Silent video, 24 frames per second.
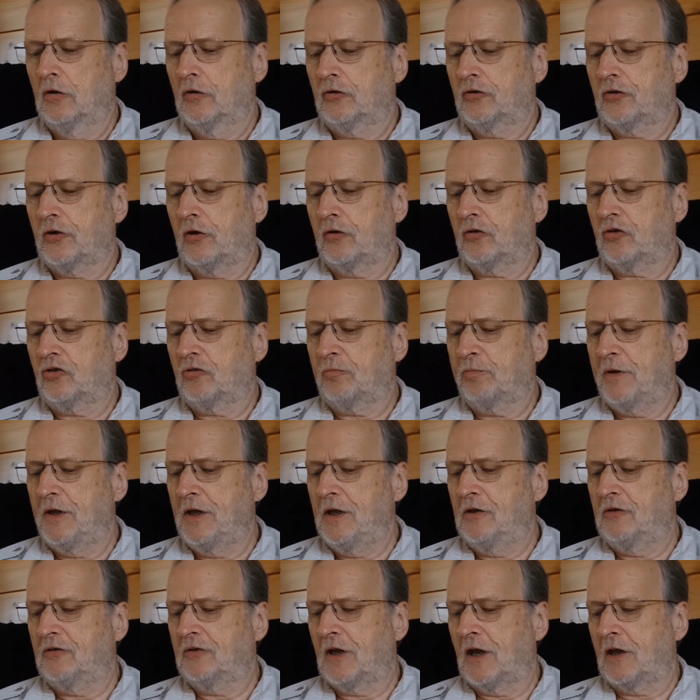Such
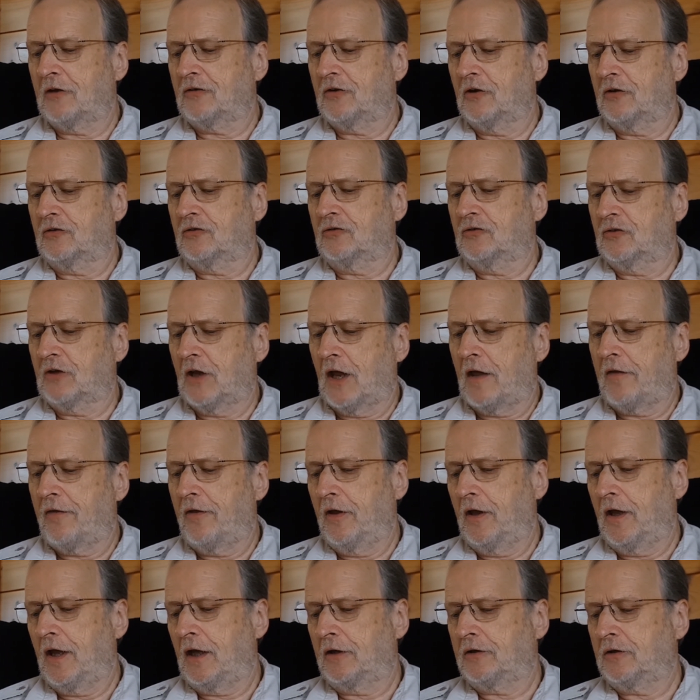speech as the
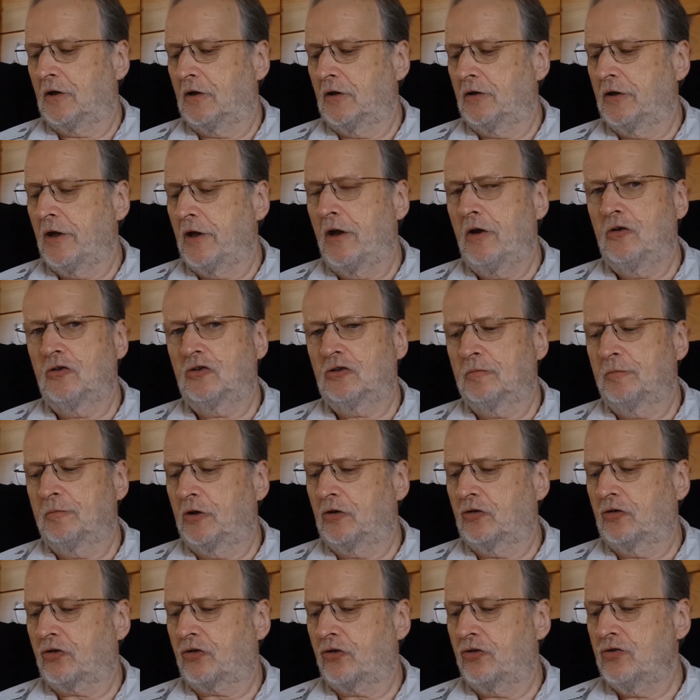Tathagata knows to be
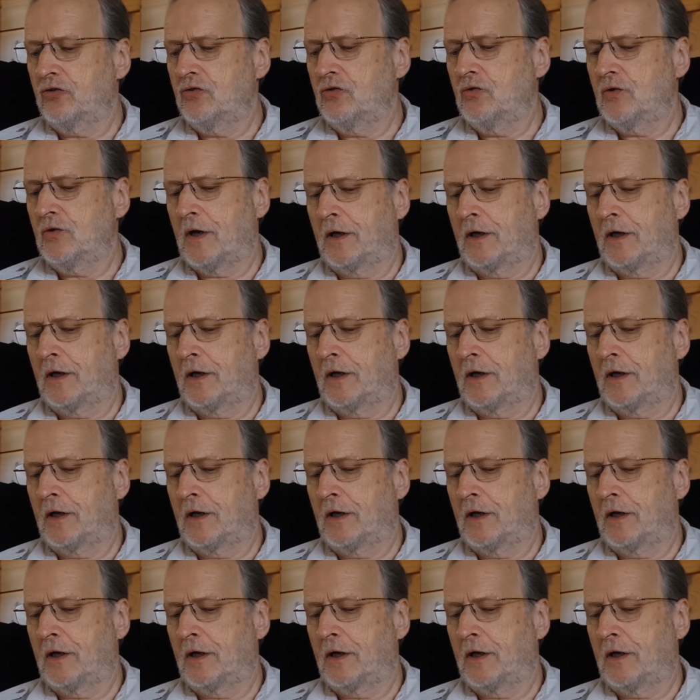true